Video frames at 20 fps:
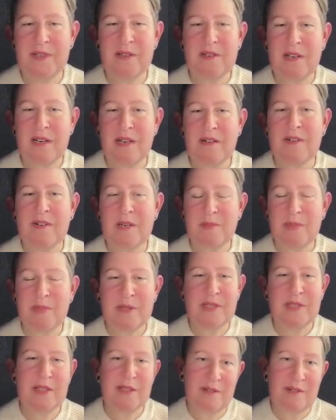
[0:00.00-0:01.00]
they're kind of our
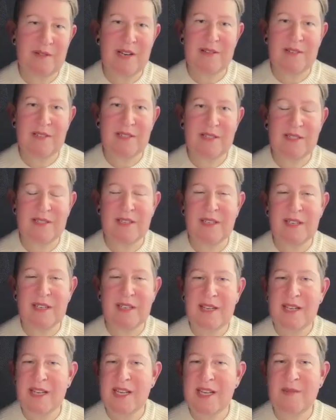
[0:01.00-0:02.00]
boots on the ground to
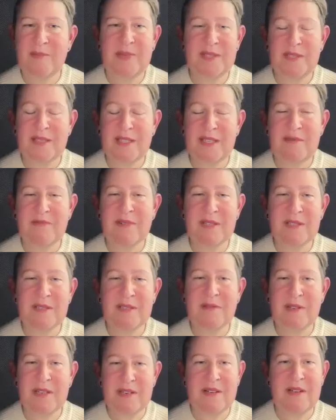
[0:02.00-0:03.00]
help us see what's
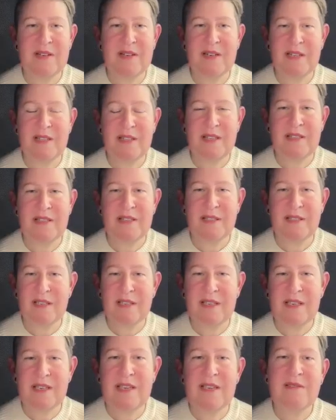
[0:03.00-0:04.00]
going on in these
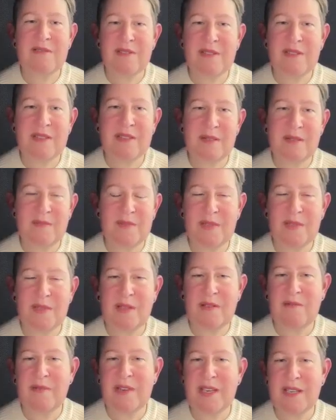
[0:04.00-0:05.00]
ecosystems so
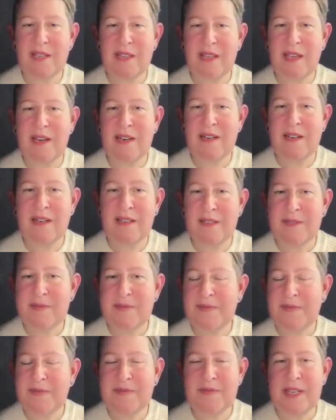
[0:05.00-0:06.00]
that we can then
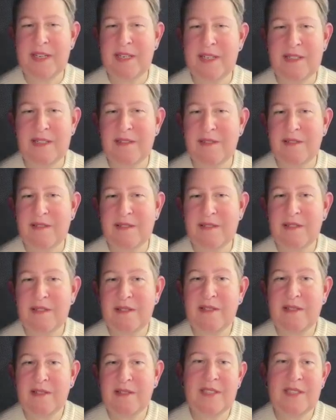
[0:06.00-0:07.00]
find
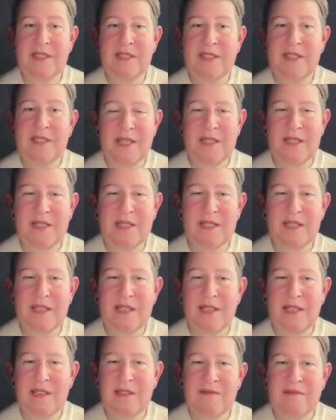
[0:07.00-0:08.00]
early stage companies
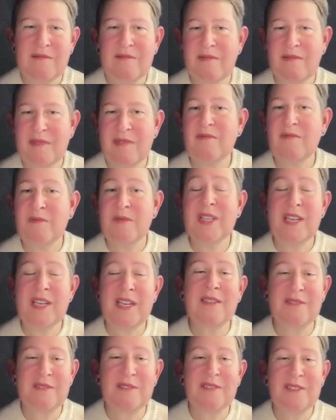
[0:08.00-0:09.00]
really
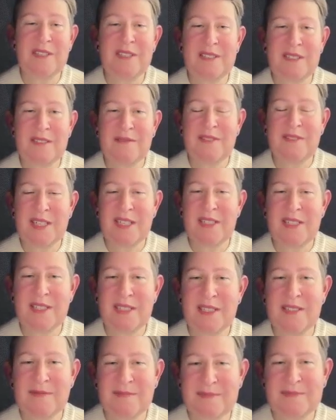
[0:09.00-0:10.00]
at the earliest of
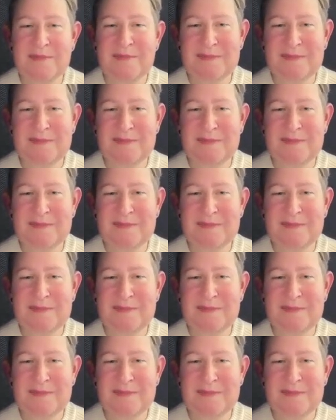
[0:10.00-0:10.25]
stages.